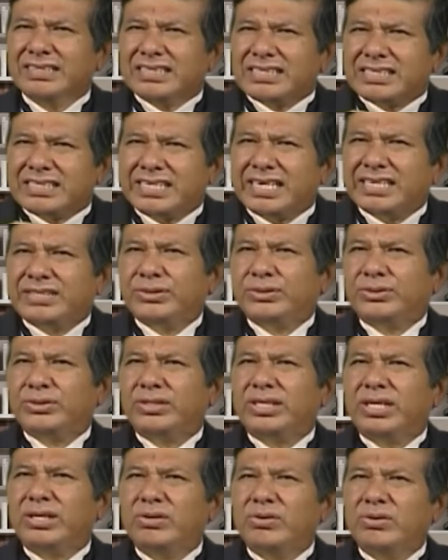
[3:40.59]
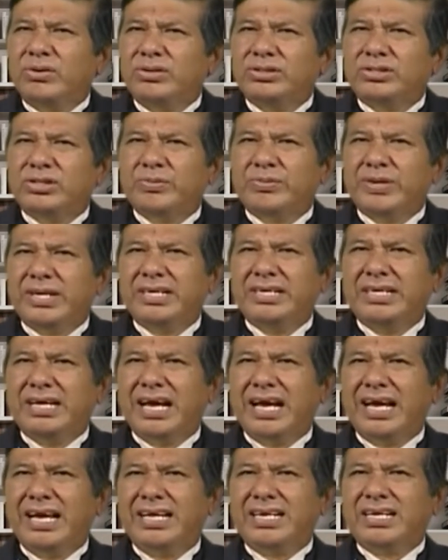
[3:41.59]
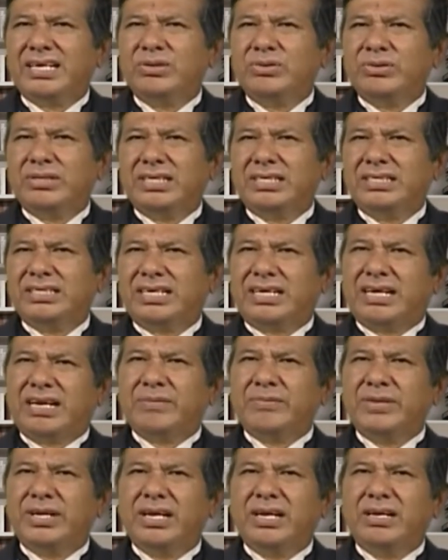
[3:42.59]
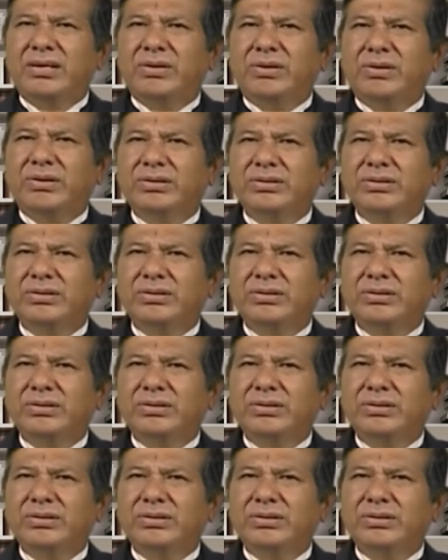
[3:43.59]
statutory laws of India, including the criminal law